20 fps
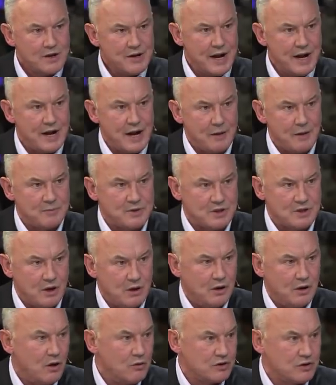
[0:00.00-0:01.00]
NetApp's
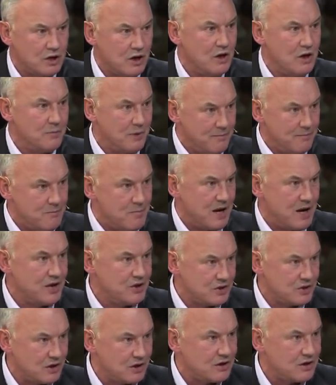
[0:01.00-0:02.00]
long-term and
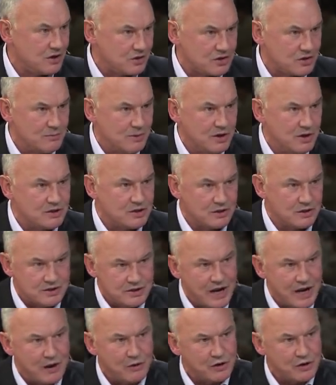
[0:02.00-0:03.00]
major customers
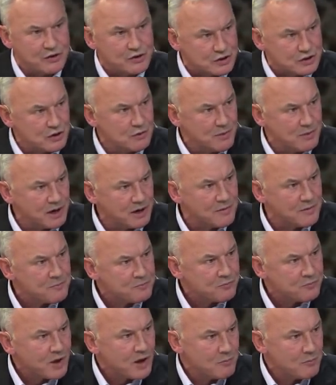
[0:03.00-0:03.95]
that's now consuming